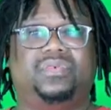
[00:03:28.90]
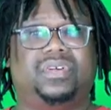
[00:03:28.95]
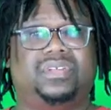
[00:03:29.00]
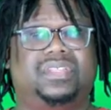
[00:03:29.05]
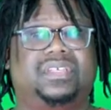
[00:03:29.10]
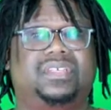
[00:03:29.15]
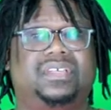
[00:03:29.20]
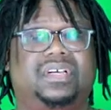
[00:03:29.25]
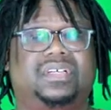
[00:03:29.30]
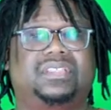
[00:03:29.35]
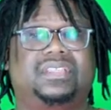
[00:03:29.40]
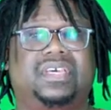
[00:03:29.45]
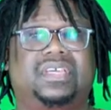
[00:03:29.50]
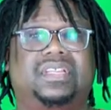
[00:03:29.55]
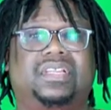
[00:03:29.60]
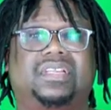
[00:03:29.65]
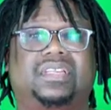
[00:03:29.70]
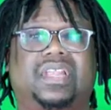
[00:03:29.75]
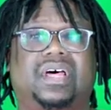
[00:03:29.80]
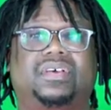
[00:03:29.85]
where the young
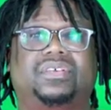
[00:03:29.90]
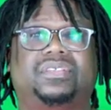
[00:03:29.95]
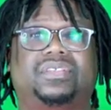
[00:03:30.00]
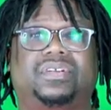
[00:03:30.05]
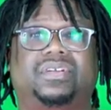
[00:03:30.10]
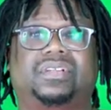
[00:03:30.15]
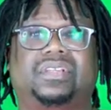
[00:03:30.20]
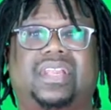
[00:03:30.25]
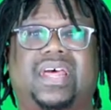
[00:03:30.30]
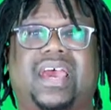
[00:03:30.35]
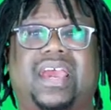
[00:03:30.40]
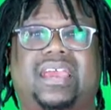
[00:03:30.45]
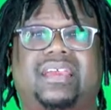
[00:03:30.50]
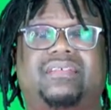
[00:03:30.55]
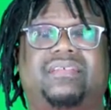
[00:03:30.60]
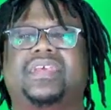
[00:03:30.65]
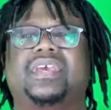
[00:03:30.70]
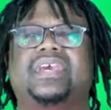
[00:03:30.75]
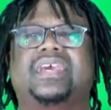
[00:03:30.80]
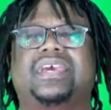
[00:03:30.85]
lady lost her
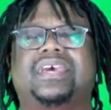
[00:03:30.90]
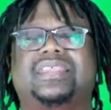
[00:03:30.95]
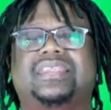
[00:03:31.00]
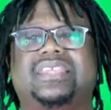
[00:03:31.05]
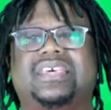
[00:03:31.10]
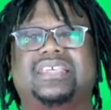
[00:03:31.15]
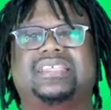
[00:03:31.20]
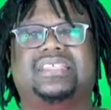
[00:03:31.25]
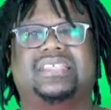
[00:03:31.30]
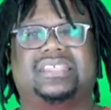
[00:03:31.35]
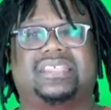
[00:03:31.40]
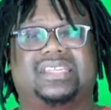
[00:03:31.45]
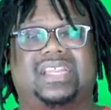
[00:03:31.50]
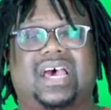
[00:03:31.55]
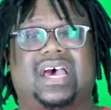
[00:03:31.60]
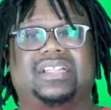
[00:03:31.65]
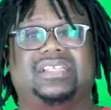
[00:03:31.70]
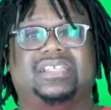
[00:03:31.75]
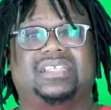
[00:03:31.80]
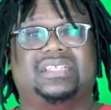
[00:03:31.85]
life this is
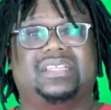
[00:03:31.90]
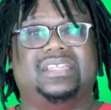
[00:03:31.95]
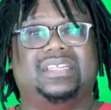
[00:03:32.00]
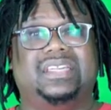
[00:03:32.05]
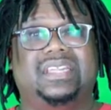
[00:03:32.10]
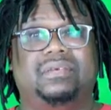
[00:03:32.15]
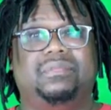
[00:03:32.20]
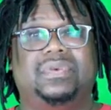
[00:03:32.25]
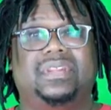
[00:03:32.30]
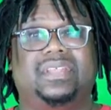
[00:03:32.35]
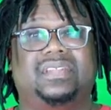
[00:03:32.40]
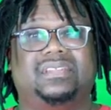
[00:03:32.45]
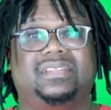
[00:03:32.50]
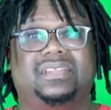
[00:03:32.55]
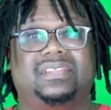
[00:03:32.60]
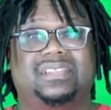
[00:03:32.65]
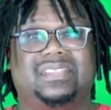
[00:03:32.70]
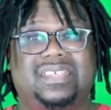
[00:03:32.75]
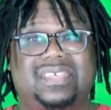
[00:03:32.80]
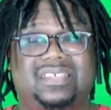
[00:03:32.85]
not just limited
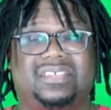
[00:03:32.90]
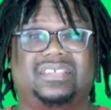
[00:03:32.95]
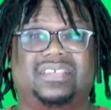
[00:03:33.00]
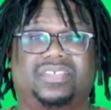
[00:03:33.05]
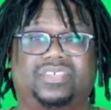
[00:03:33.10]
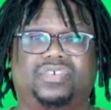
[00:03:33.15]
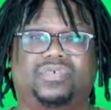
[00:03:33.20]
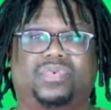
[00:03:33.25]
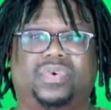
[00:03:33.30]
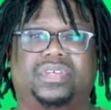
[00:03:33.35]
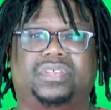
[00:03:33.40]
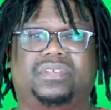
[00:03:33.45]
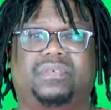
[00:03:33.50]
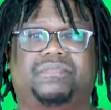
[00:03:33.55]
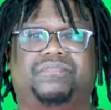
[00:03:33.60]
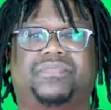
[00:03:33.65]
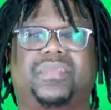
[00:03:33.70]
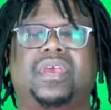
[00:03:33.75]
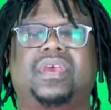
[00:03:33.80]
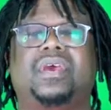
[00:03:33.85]
to this situation,
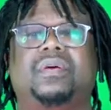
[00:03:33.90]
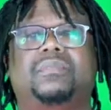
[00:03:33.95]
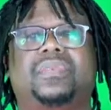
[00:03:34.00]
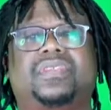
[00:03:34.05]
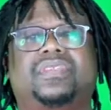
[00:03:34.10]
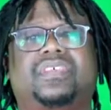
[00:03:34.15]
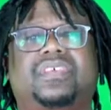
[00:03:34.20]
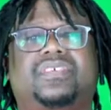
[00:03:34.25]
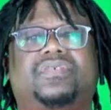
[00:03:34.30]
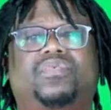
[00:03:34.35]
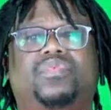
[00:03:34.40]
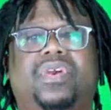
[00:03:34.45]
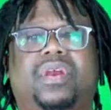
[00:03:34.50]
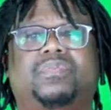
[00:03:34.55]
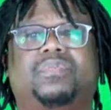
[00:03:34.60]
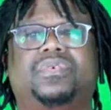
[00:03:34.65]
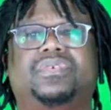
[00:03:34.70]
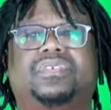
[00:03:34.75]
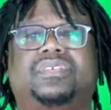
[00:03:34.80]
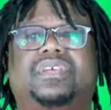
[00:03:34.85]
but this
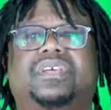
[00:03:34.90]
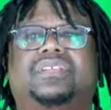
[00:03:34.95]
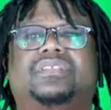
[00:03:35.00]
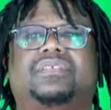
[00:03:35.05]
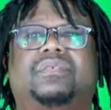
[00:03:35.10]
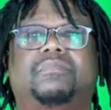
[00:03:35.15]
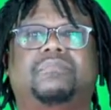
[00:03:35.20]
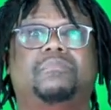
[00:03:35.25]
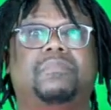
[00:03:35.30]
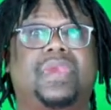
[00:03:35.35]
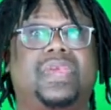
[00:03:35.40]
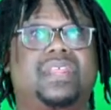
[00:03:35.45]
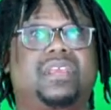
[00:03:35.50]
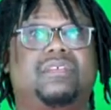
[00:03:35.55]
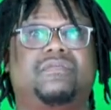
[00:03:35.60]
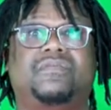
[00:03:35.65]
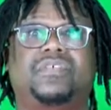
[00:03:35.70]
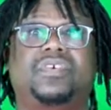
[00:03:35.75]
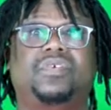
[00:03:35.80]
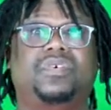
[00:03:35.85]
represents many
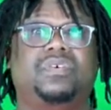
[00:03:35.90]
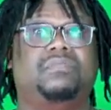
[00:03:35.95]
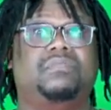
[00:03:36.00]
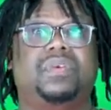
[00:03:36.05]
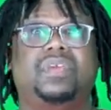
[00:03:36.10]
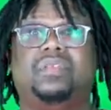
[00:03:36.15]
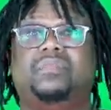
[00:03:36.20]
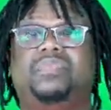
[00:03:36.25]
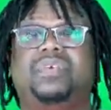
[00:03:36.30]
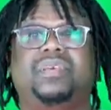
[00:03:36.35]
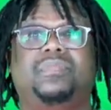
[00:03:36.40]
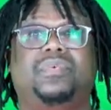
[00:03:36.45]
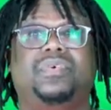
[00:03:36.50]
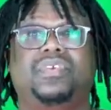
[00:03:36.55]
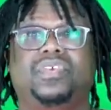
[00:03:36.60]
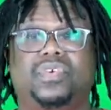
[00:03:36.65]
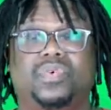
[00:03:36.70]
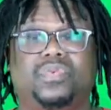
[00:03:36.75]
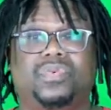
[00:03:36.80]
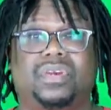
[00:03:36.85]
of you and many people
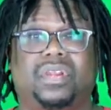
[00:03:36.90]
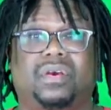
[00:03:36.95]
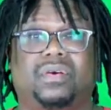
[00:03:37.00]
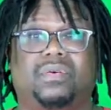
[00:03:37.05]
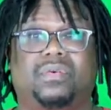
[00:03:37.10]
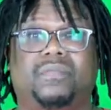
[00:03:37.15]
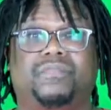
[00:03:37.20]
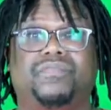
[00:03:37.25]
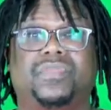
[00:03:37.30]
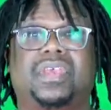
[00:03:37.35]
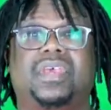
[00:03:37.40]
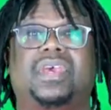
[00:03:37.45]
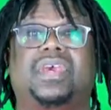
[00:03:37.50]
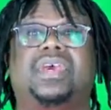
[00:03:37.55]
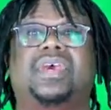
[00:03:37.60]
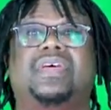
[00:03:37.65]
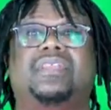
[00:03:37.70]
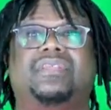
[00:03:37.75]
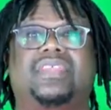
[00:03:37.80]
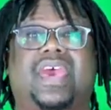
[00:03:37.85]
you know
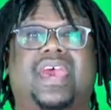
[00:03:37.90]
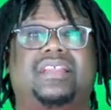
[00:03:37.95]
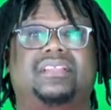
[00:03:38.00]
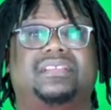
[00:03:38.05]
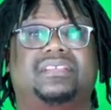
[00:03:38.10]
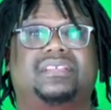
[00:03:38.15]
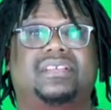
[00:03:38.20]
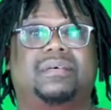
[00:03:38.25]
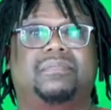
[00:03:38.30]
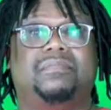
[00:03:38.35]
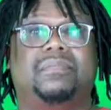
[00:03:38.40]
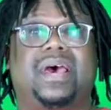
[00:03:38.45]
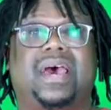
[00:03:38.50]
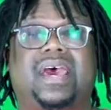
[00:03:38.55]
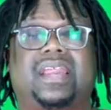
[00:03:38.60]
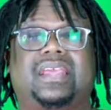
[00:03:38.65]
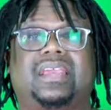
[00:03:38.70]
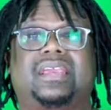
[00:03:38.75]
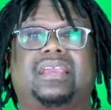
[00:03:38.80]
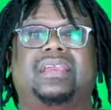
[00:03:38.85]
that
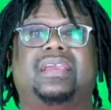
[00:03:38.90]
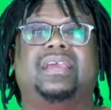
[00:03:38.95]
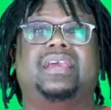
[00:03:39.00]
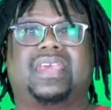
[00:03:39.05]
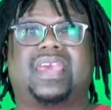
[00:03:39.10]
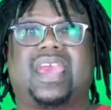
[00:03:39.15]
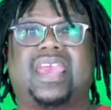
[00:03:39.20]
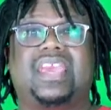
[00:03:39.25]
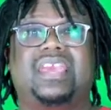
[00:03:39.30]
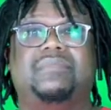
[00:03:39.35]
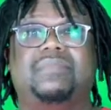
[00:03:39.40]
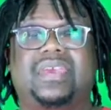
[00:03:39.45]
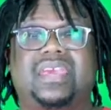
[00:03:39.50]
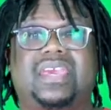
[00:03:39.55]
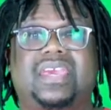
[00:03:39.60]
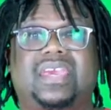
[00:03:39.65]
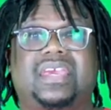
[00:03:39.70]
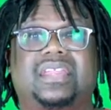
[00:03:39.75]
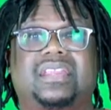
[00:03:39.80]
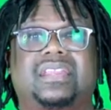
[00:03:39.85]
somebody came
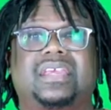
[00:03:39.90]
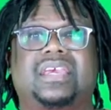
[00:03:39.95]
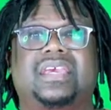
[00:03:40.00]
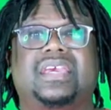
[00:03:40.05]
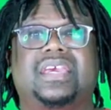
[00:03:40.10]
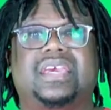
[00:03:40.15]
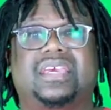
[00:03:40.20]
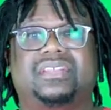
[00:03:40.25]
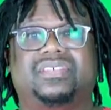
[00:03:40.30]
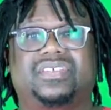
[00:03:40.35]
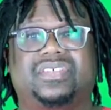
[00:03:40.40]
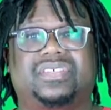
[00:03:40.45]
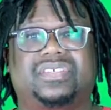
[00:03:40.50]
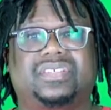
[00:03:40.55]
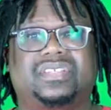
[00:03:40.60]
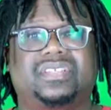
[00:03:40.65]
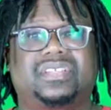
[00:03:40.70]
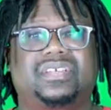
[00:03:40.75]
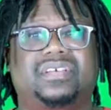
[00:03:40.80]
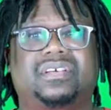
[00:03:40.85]
in and
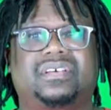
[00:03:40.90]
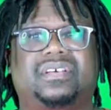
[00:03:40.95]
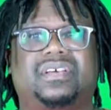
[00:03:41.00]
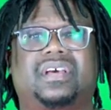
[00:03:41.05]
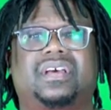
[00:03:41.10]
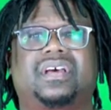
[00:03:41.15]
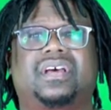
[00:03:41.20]
just took